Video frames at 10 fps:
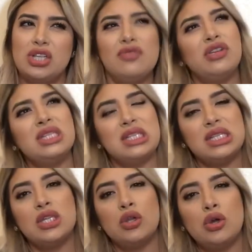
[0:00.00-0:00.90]
If they're
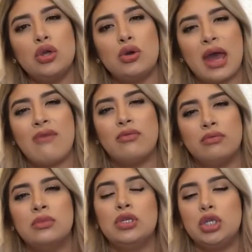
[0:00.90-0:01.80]
seasonal, you'll have,
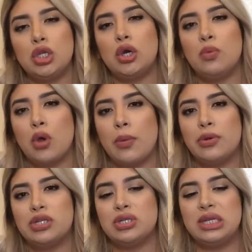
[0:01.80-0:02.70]
you know, more
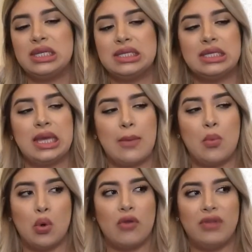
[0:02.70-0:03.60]
opportunities to get
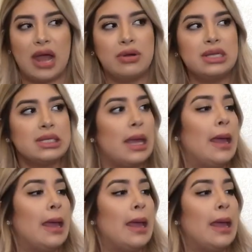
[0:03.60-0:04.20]
more flowers.